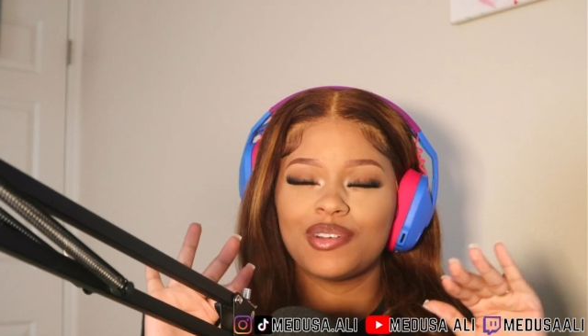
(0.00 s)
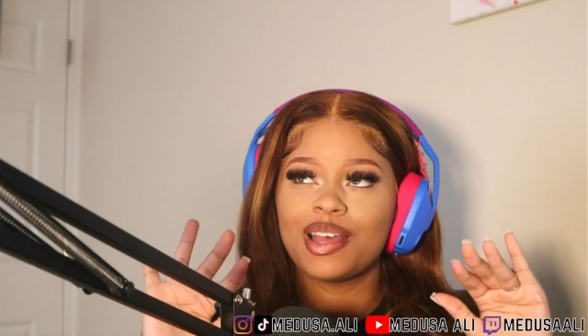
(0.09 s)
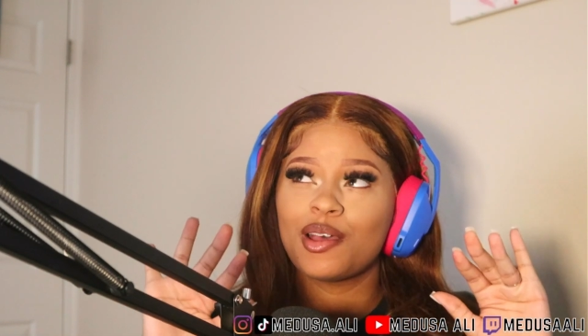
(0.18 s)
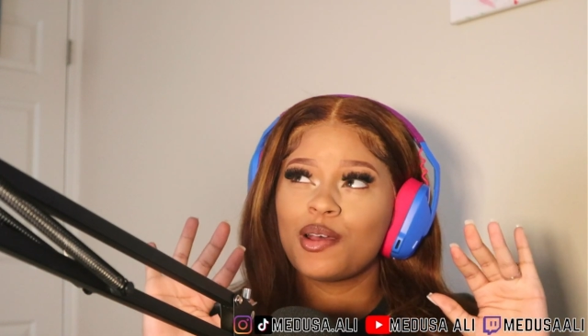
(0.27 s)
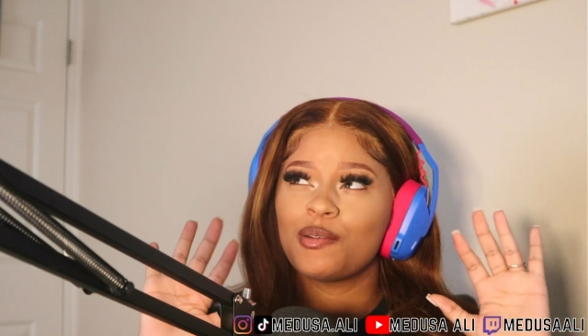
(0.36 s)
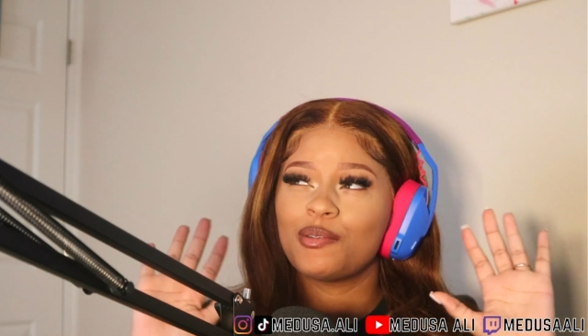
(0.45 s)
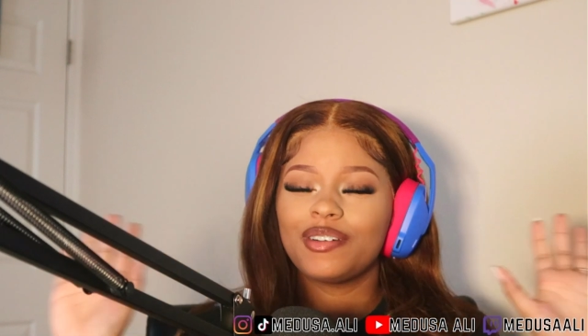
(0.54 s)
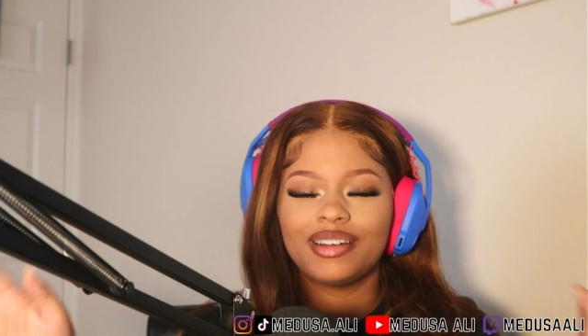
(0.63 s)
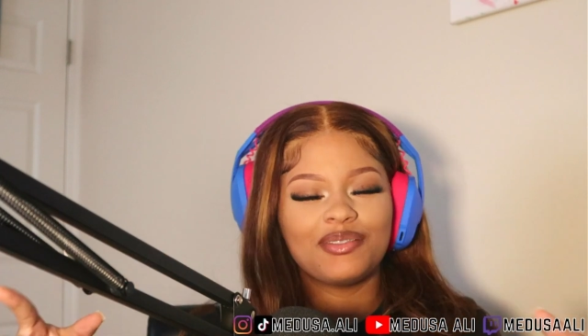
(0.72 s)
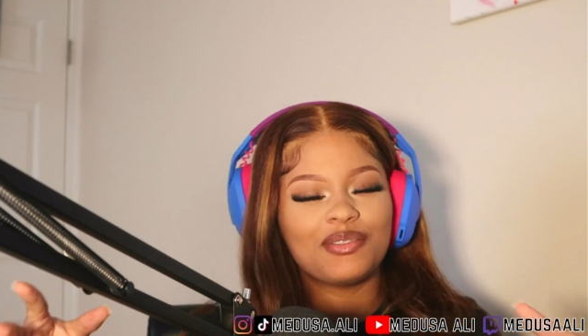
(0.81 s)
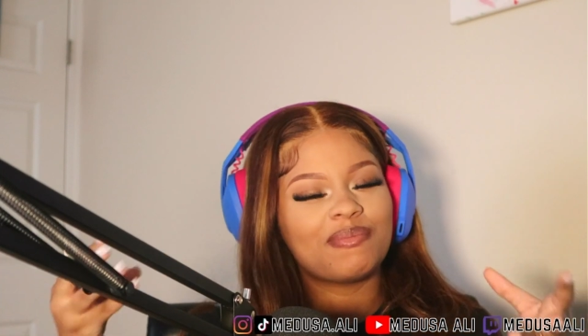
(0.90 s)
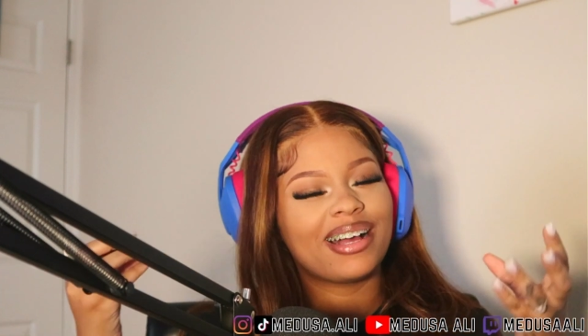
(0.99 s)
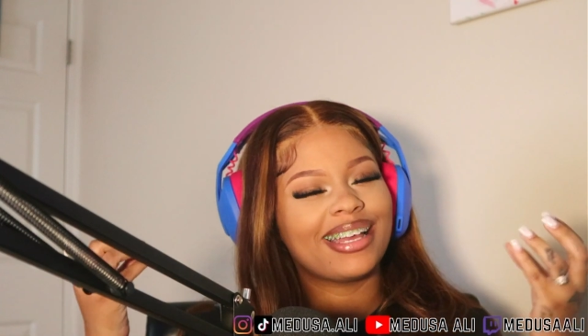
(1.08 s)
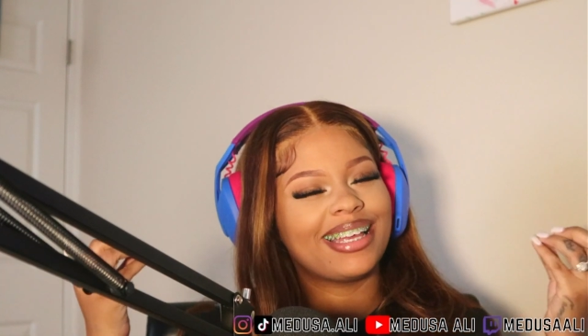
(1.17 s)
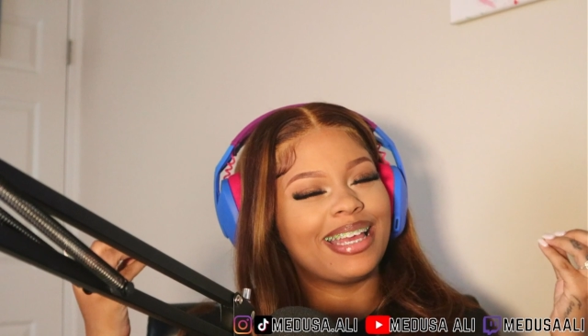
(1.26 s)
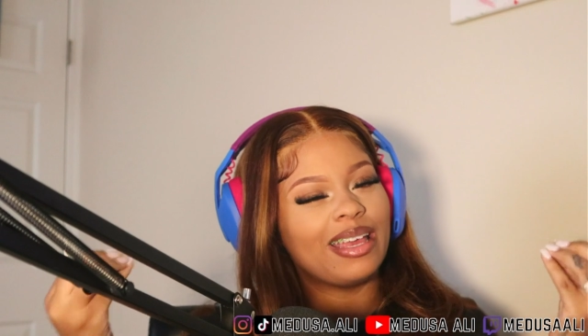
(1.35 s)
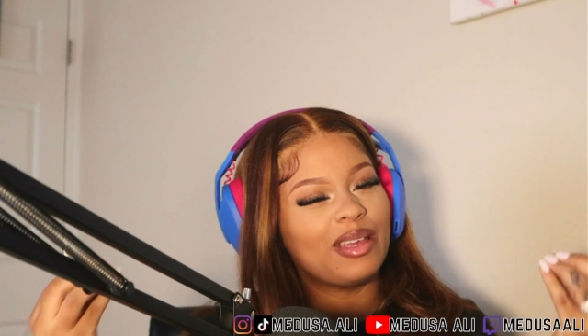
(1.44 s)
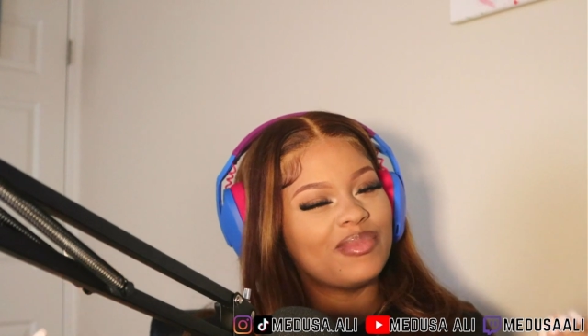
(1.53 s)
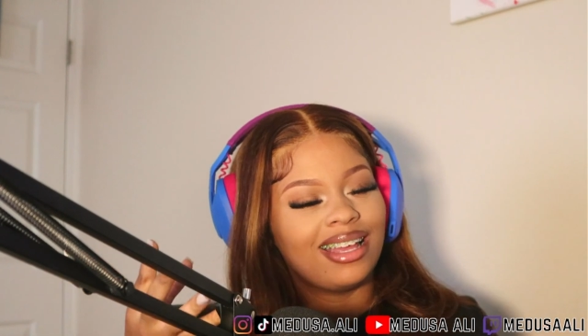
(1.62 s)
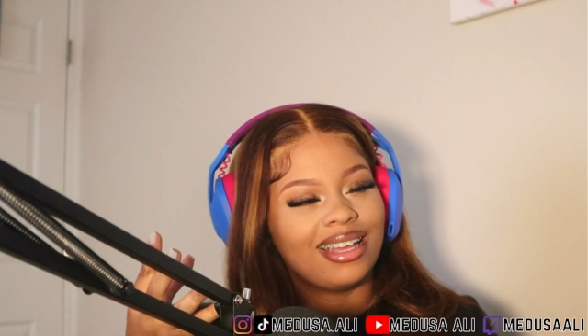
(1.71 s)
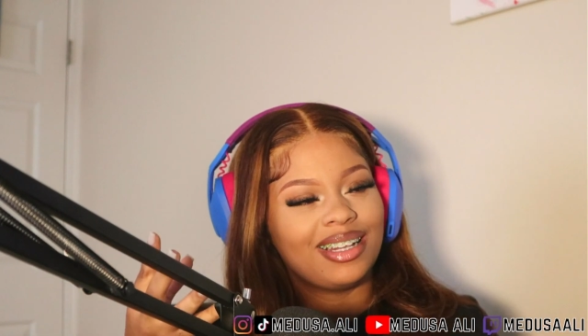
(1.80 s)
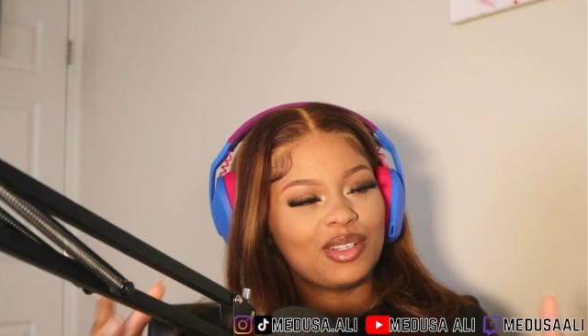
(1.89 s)
recording from my
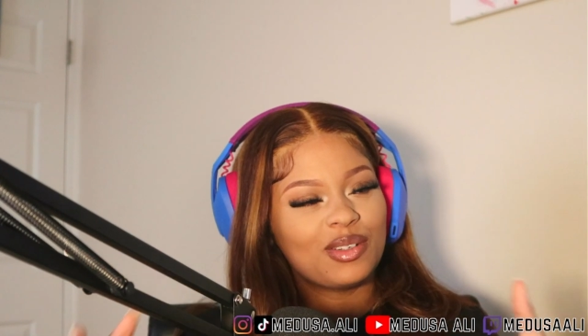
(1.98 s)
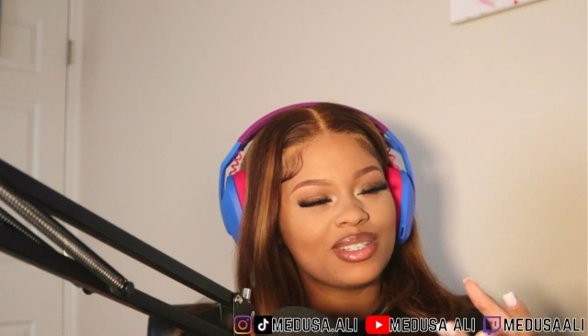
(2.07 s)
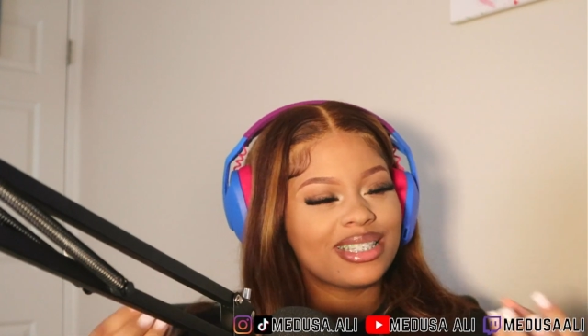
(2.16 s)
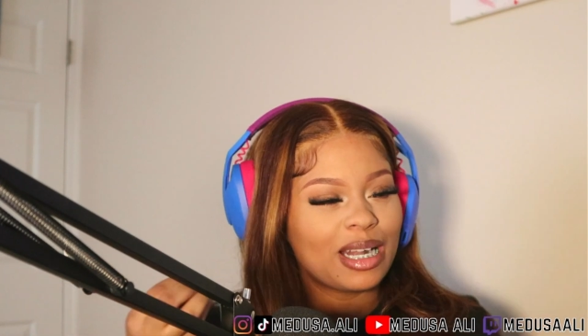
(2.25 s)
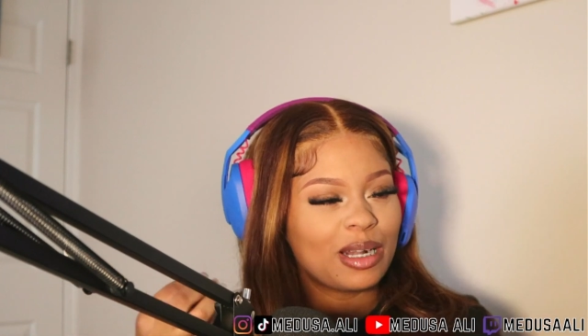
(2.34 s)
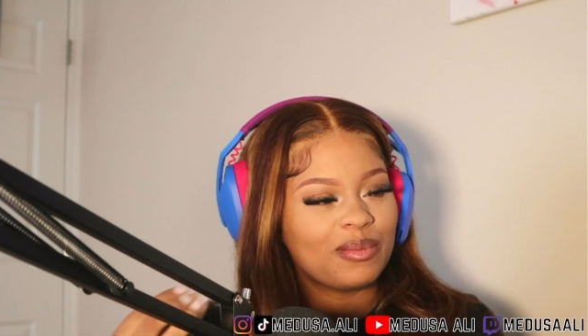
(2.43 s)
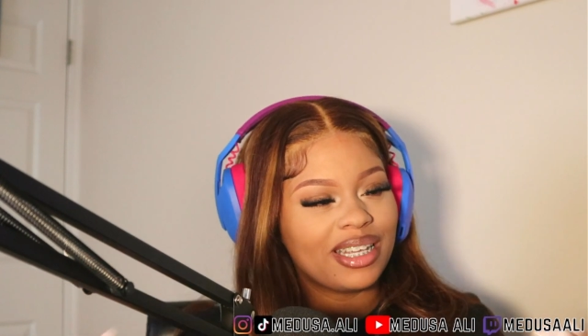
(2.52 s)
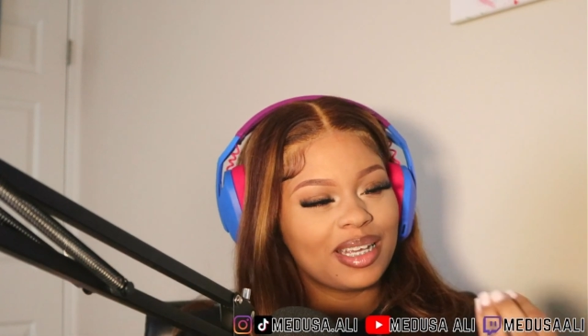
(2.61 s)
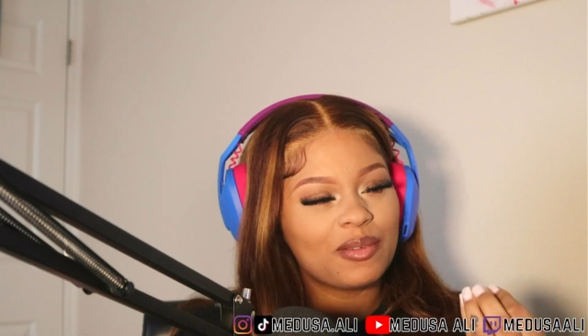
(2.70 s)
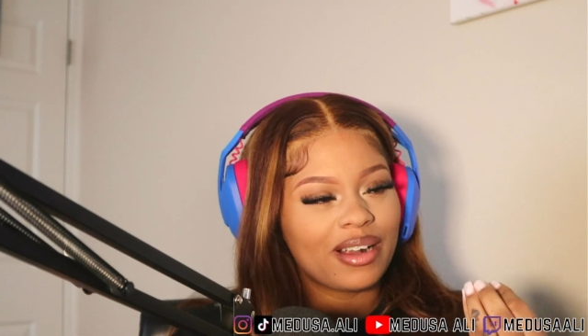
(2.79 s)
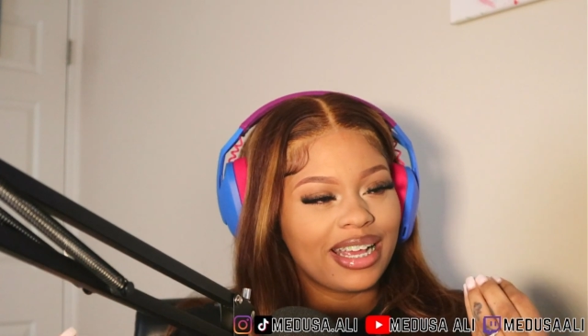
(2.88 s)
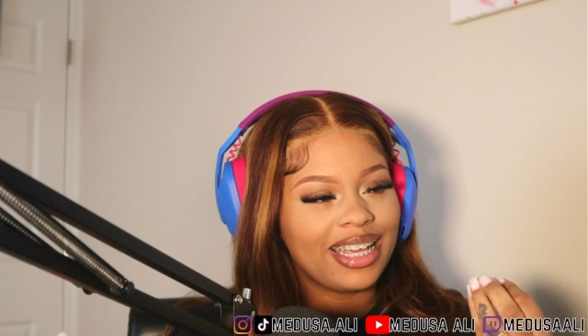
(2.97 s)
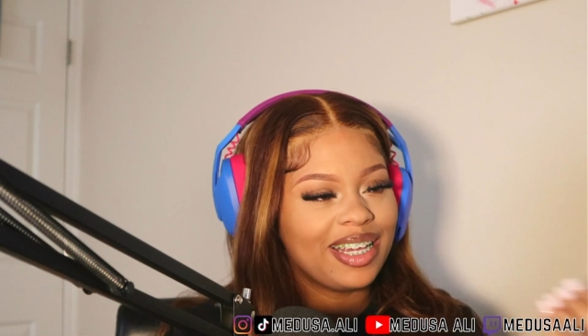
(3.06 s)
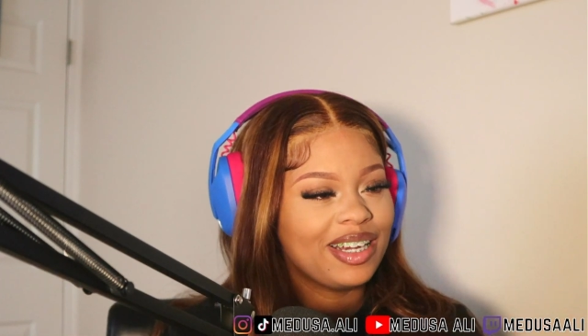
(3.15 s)
gaming little setup thing right here.